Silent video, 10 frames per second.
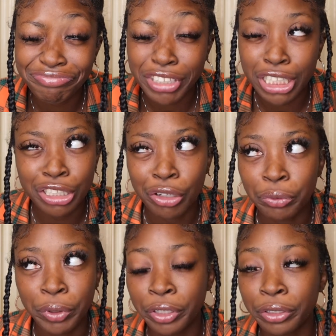I talk
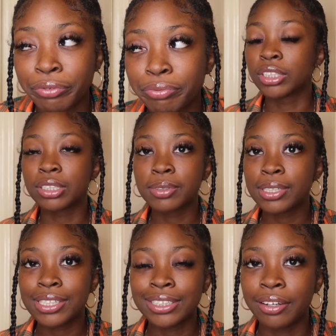weird. And
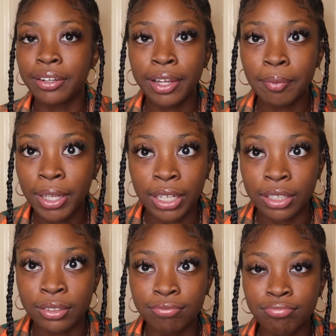sometimes I sound like a
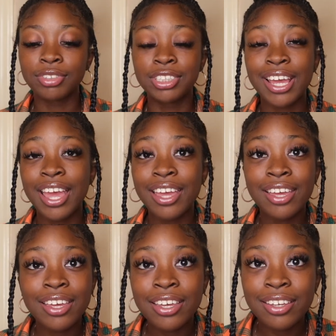man.
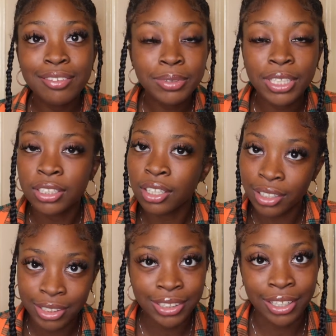James, that's how
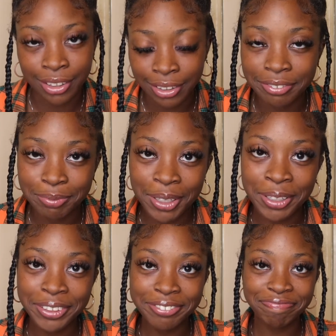they say it.
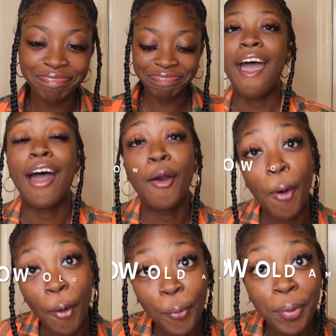How
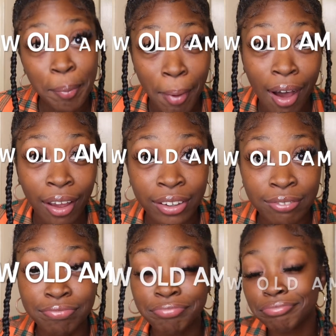old am I?
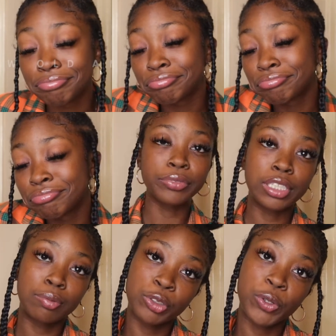
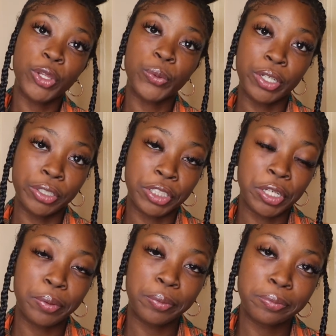I'm 23 years
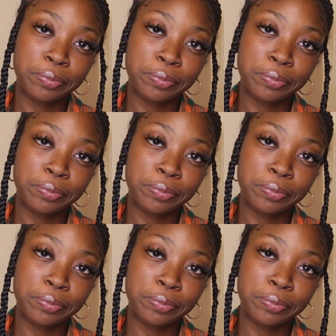old.